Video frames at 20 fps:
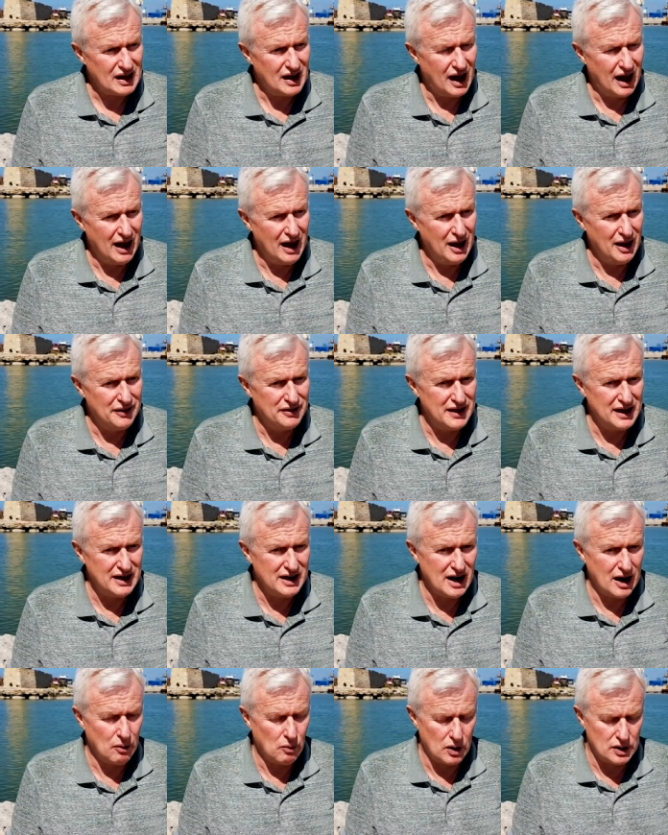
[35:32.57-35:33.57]
uh,
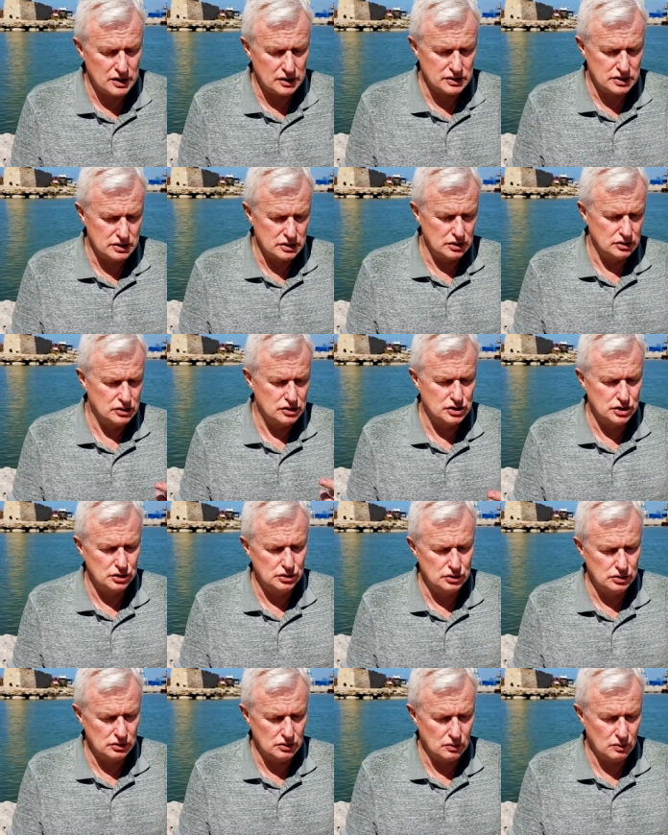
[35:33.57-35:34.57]
then I wanted to do
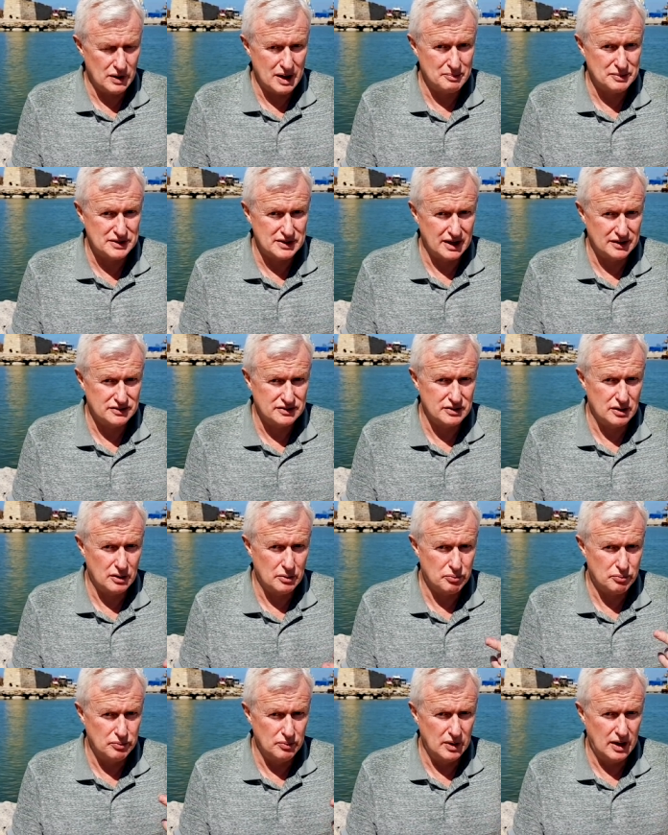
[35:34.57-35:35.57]
two websites,
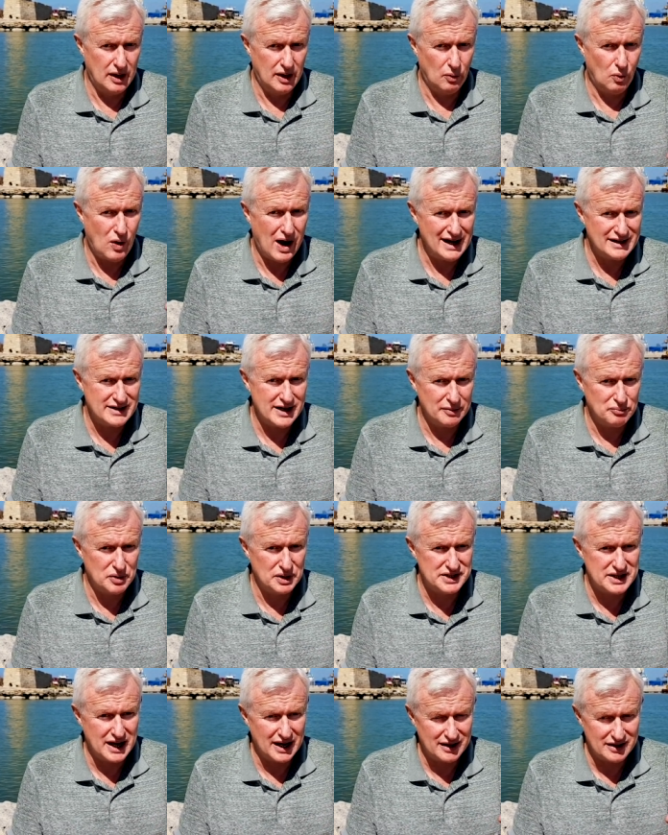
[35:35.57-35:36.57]
so a white hat
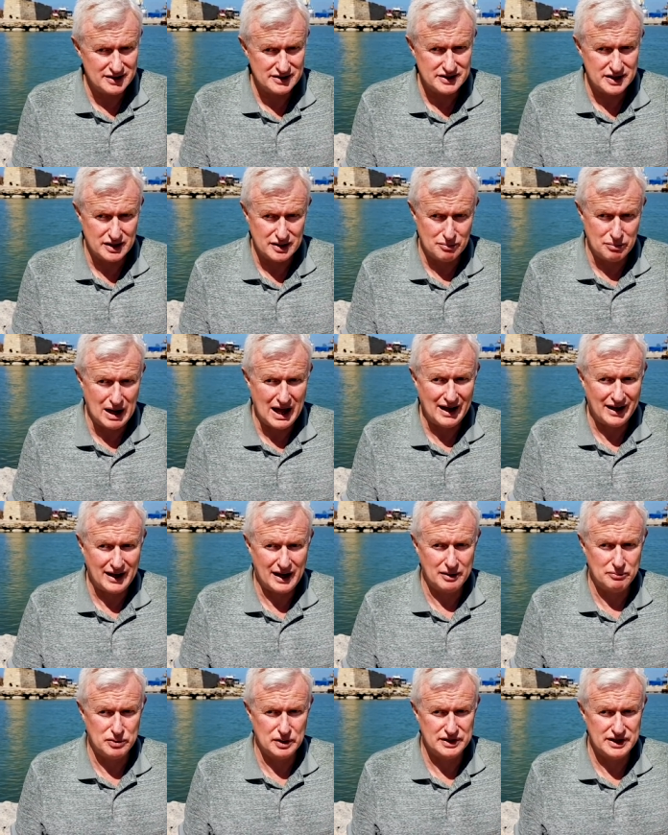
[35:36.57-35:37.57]
protagonist and a black
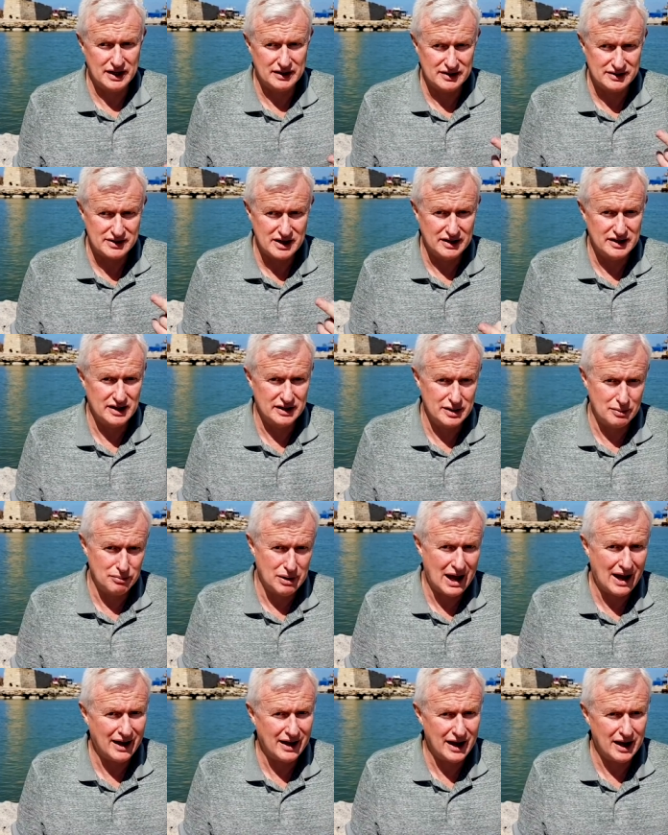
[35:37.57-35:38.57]
hat protagonist. I did the
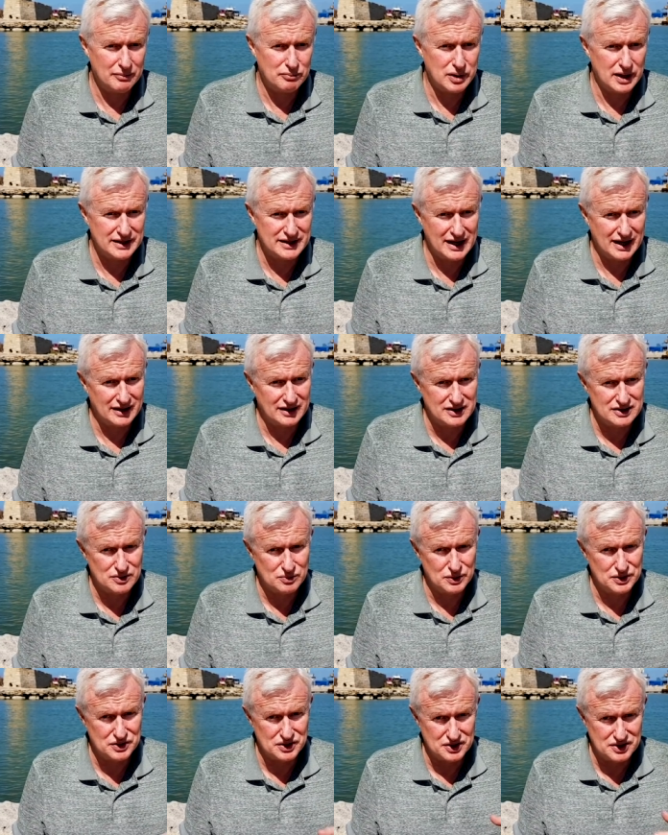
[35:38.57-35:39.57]
black hat protagonist,
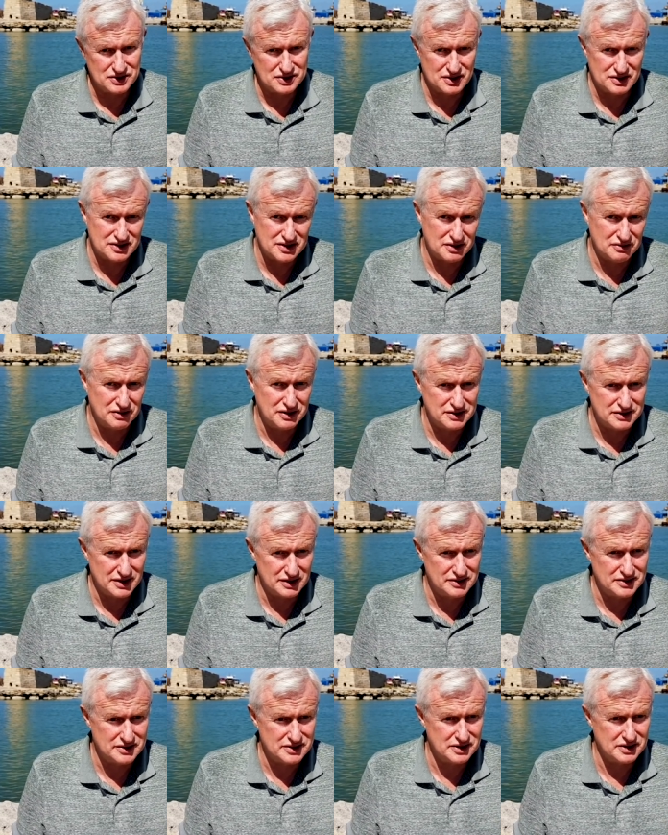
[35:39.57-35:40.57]
which is the Sirius
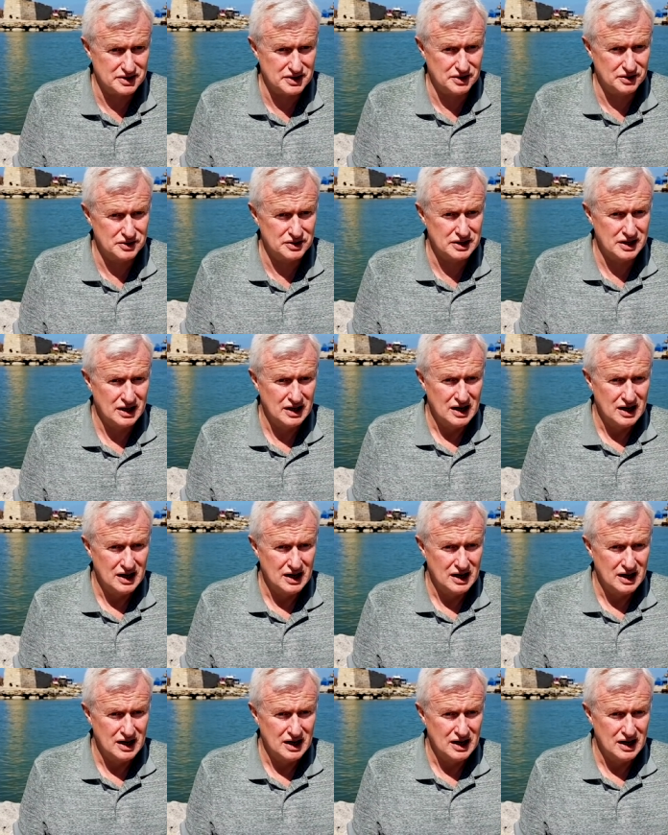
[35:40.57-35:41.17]
Institute,